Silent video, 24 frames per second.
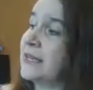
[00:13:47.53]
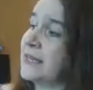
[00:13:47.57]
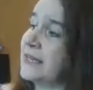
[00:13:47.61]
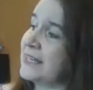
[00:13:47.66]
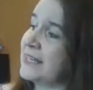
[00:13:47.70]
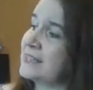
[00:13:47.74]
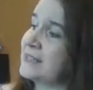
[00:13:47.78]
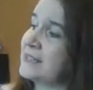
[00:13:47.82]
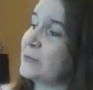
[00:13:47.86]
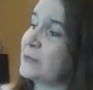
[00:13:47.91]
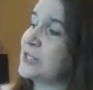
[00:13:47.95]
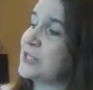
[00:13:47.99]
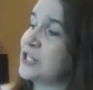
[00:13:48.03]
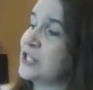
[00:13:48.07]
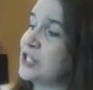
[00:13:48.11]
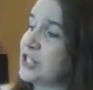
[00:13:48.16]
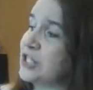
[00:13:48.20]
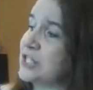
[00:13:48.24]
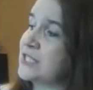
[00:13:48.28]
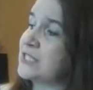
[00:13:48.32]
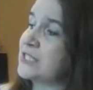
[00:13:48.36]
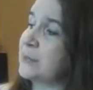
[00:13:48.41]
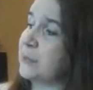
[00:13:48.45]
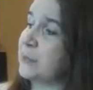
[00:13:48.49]
It was
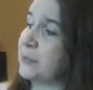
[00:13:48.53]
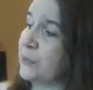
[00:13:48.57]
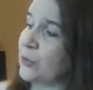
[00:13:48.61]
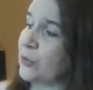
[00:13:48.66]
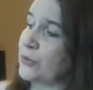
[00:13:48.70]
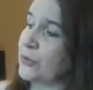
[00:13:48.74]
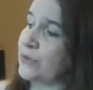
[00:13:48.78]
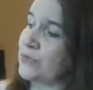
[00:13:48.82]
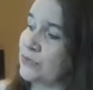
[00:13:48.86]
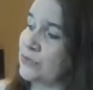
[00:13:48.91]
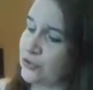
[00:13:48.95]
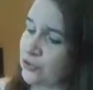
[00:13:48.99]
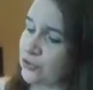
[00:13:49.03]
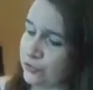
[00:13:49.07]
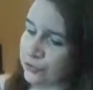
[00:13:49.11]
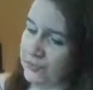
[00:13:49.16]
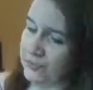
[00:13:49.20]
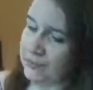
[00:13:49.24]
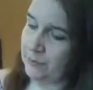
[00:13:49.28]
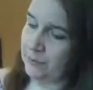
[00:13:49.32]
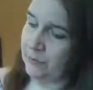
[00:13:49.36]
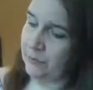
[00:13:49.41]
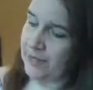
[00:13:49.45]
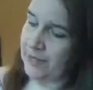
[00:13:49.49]
just a broken
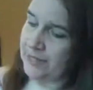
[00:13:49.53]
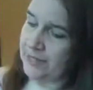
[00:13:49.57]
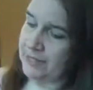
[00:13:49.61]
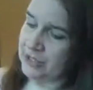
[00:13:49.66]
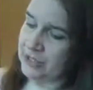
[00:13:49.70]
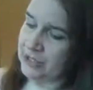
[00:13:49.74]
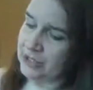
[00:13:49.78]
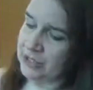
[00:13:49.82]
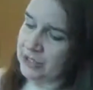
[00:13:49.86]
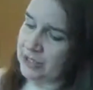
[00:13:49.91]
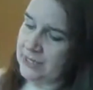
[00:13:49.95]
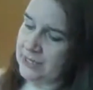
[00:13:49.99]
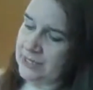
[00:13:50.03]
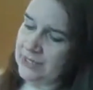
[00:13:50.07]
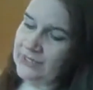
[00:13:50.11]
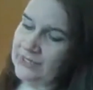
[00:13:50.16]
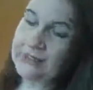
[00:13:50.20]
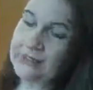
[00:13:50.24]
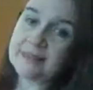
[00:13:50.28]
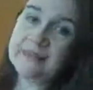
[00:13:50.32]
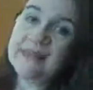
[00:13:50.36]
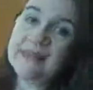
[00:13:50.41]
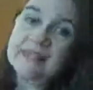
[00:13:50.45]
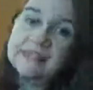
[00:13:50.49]
tree branch.
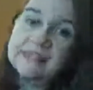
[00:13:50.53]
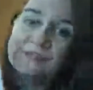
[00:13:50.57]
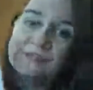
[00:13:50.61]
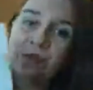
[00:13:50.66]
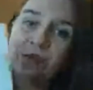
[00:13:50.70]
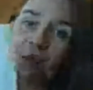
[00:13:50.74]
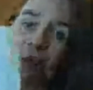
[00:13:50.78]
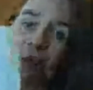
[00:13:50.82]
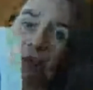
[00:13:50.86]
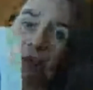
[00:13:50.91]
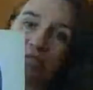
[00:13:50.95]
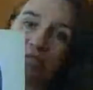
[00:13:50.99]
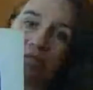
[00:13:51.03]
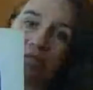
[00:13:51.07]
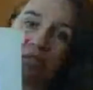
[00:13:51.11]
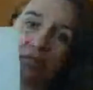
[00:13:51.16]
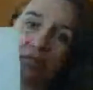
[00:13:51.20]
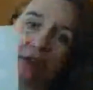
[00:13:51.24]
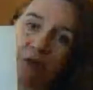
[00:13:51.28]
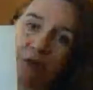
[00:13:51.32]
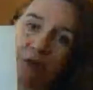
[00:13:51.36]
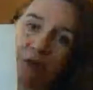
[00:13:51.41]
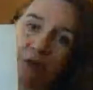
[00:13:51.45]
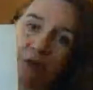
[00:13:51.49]
Thanks for watching
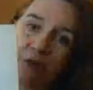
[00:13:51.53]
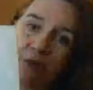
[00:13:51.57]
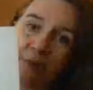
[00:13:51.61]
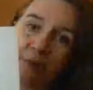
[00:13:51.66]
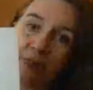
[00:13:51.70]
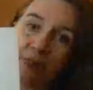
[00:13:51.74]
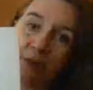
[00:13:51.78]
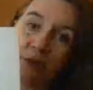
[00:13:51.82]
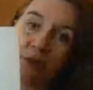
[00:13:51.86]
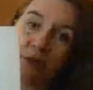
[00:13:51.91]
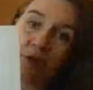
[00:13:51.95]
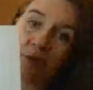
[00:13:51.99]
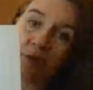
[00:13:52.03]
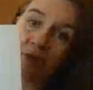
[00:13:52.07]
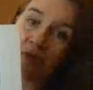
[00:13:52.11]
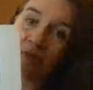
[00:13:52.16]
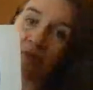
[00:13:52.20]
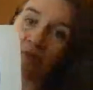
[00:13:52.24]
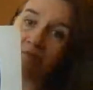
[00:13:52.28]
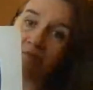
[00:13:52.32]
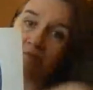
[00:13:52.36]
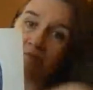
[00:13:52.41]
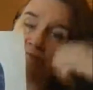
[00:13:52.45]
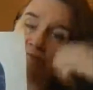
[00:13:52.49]
out for me,
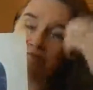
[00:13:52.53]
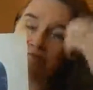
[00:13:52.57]
Norman.